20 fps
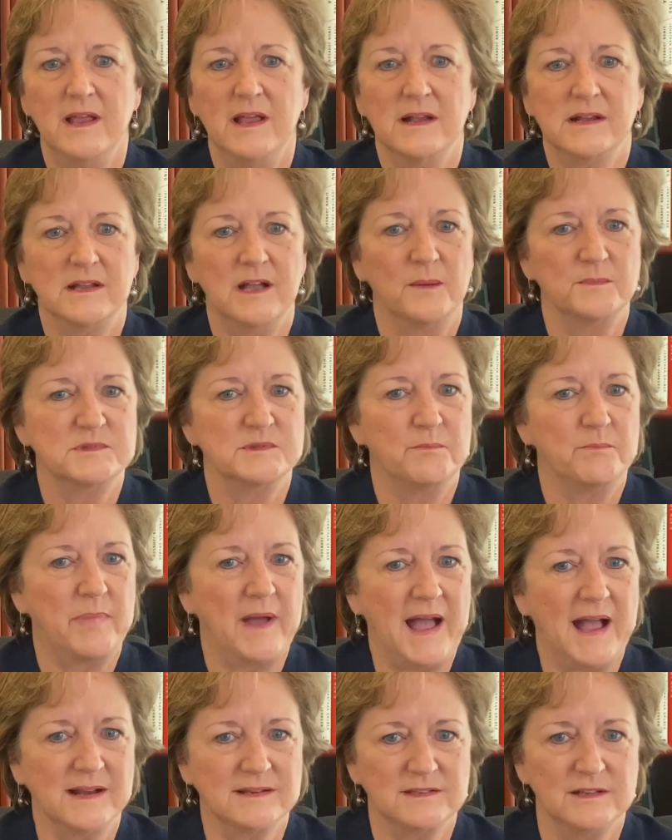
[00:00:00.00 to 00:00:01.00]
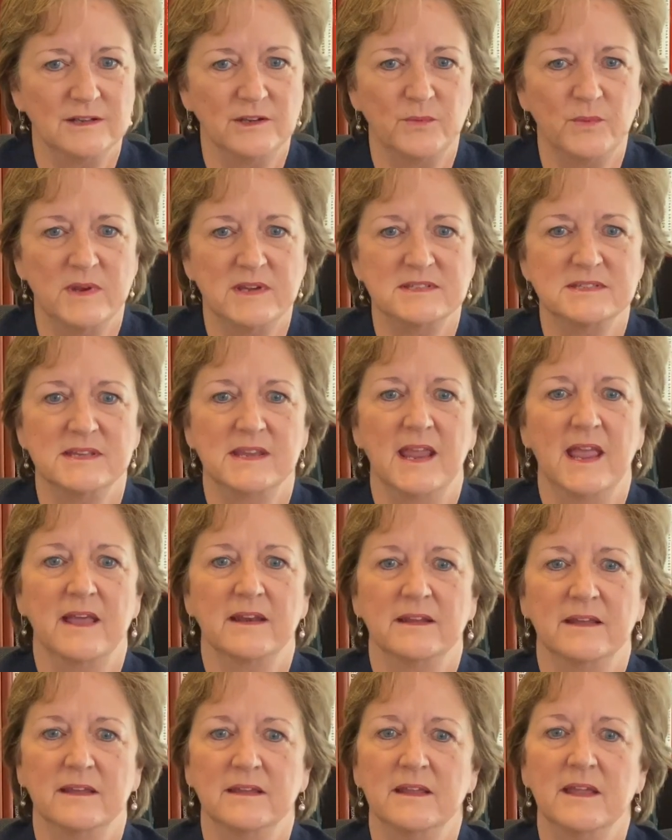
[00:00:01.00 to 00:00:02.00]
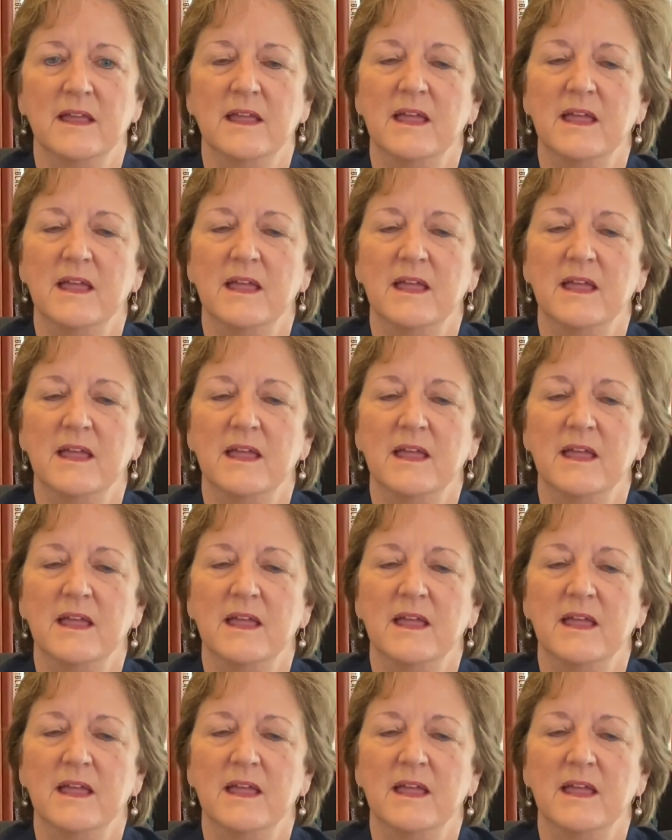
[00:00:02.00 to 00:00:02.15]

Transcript: comes back to Louisiana